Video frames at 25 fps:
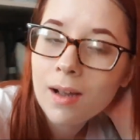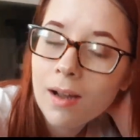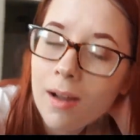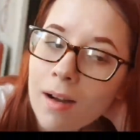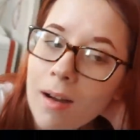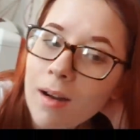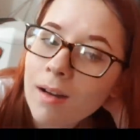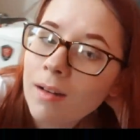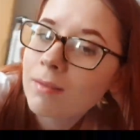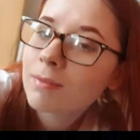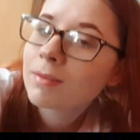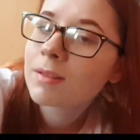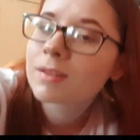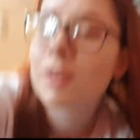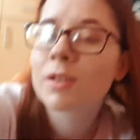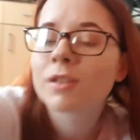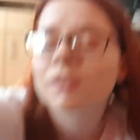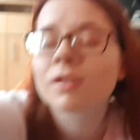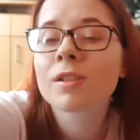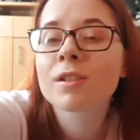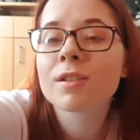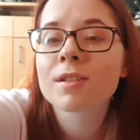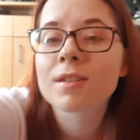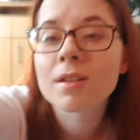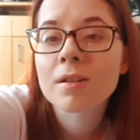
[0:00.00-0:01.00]
Um,
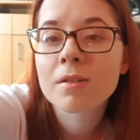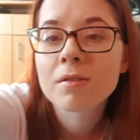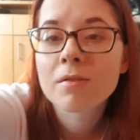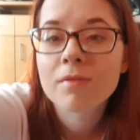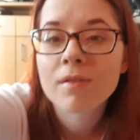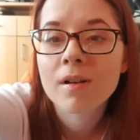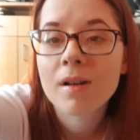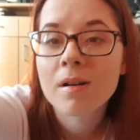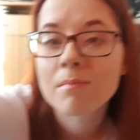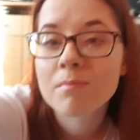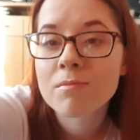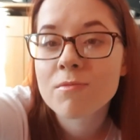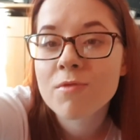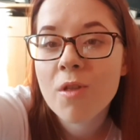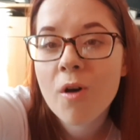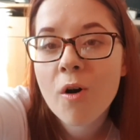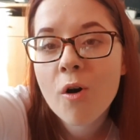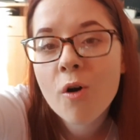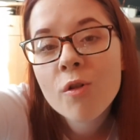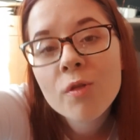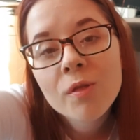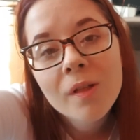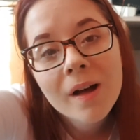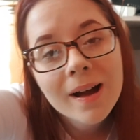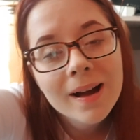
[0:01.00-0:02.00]
turns out that I'm
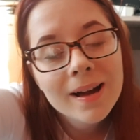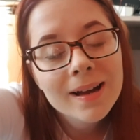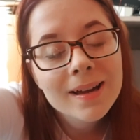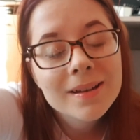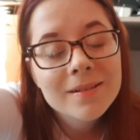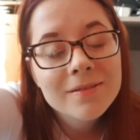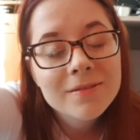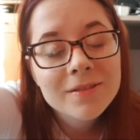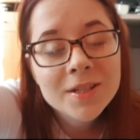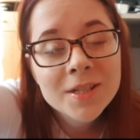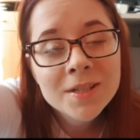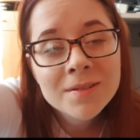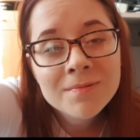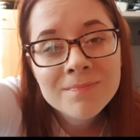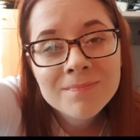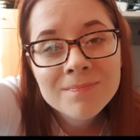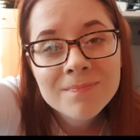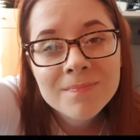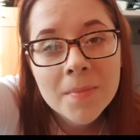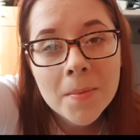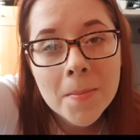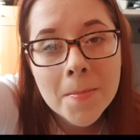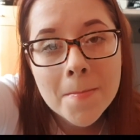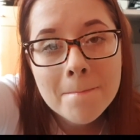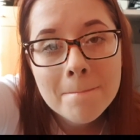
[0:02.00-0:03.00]
not that heavy.
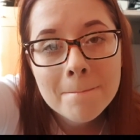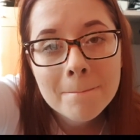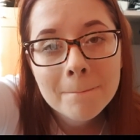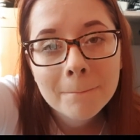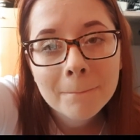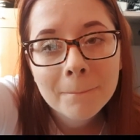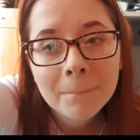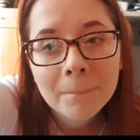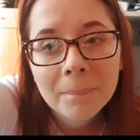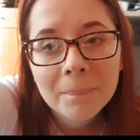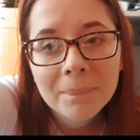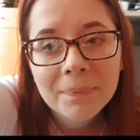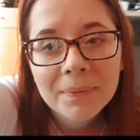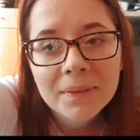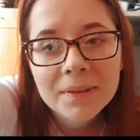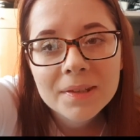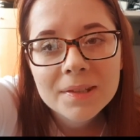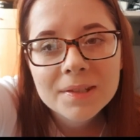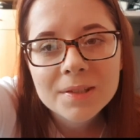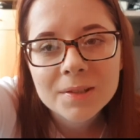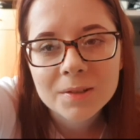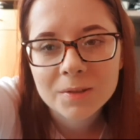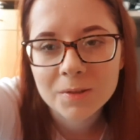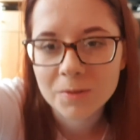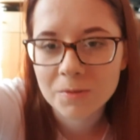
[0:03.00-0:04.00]

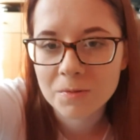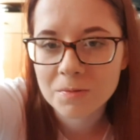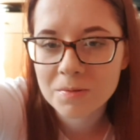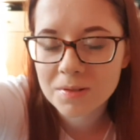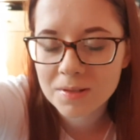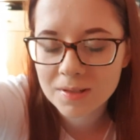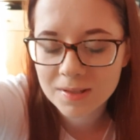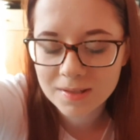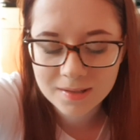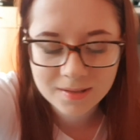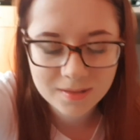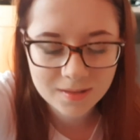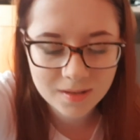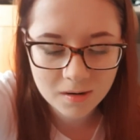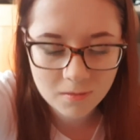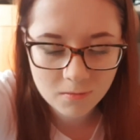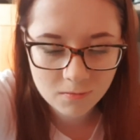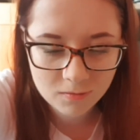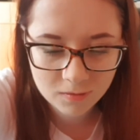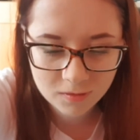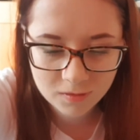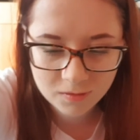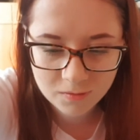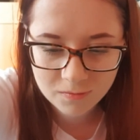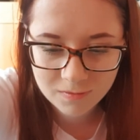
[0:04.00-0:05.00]
So sitting
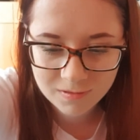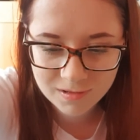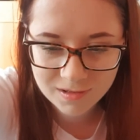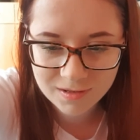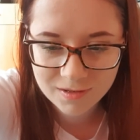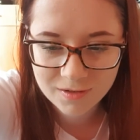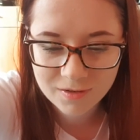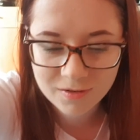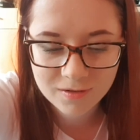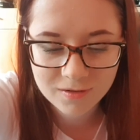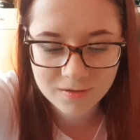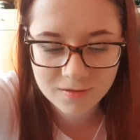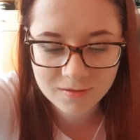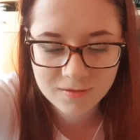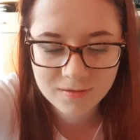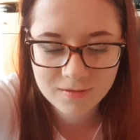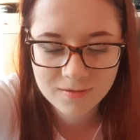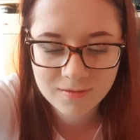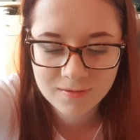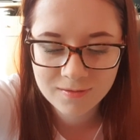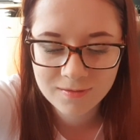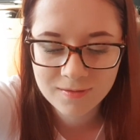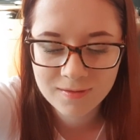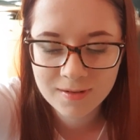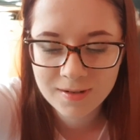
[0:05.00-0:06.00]
down on it was not
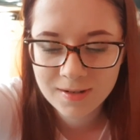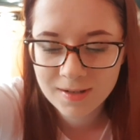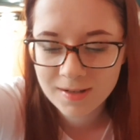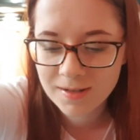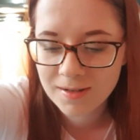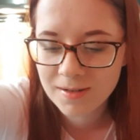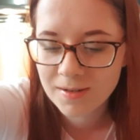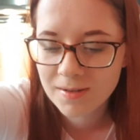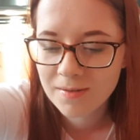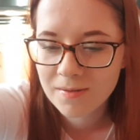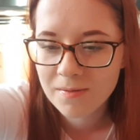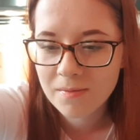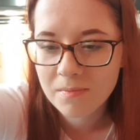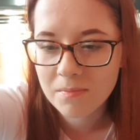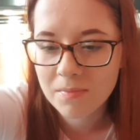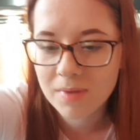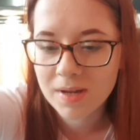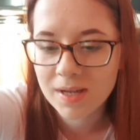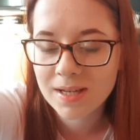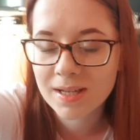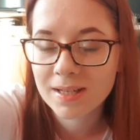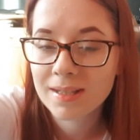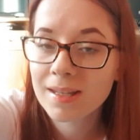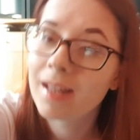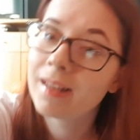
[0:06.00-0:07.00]

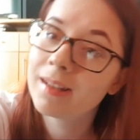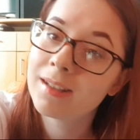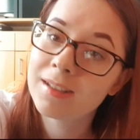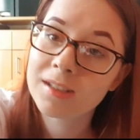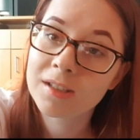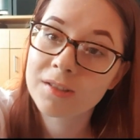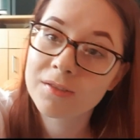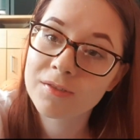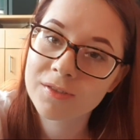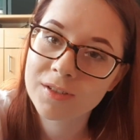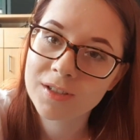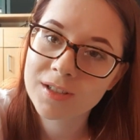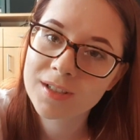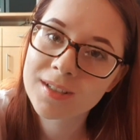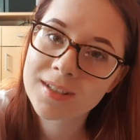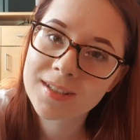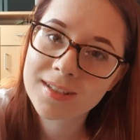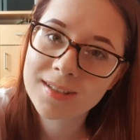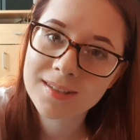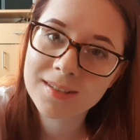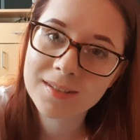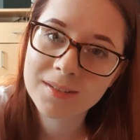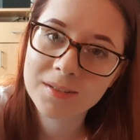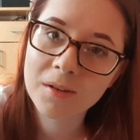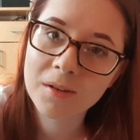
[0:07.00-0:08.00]
making any difference.